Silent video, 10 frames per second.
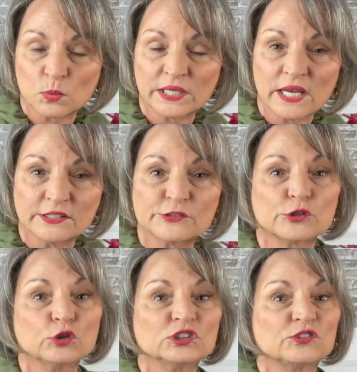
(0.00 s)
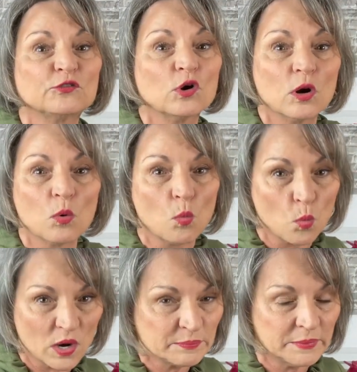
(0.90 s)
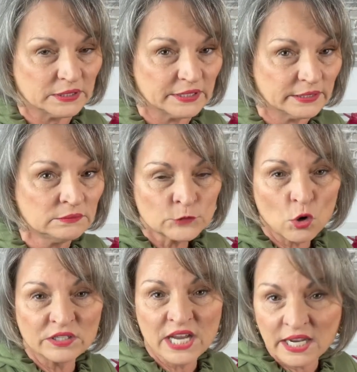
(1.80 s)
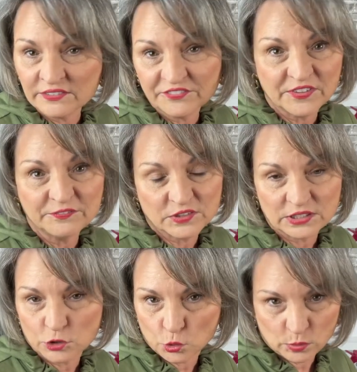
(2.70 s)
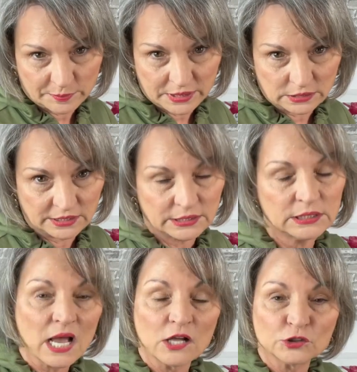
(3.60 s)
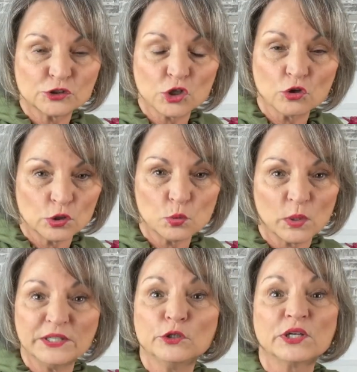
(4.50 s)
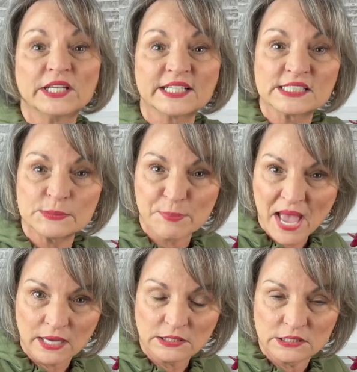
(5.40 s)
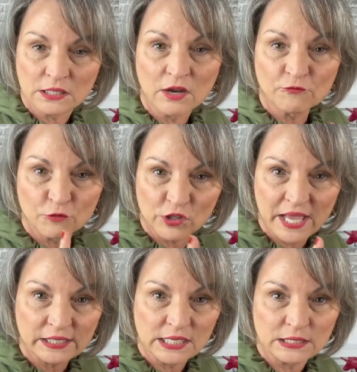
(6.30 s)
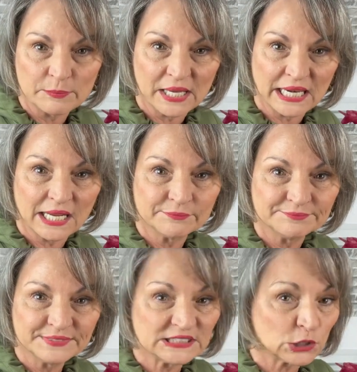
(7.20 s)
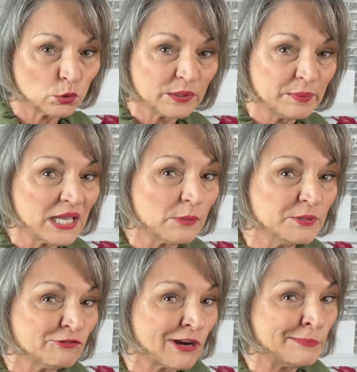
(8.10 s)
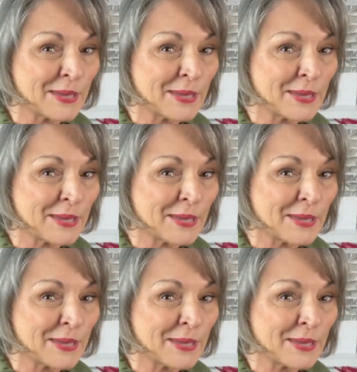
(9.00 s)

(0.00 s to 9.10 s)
when I searched for 1 million or 950 to a million. I'll show you what you can expect for that kind of money. Stick with me. I'll be right